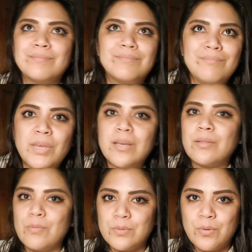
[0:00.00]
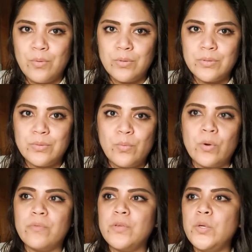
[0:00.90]
meeting those goals, or
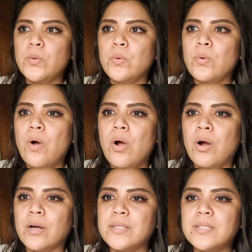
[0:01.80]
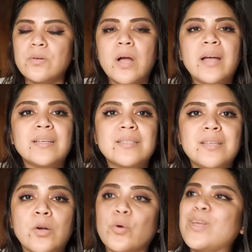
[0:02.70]
if you are still kind of
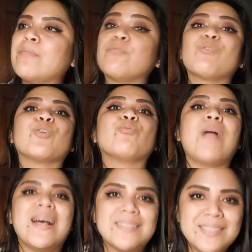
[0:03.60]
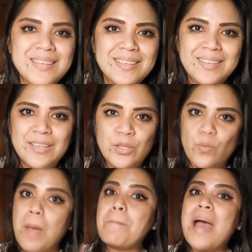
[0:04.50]
stuck or even regressed, you
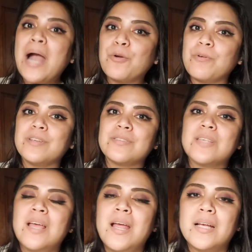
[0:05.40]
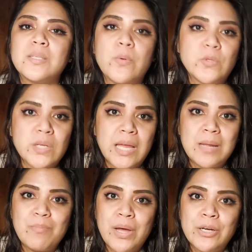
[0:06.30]
went backwards as opposed to
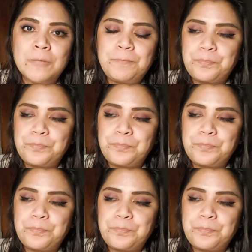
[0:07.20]
getting better,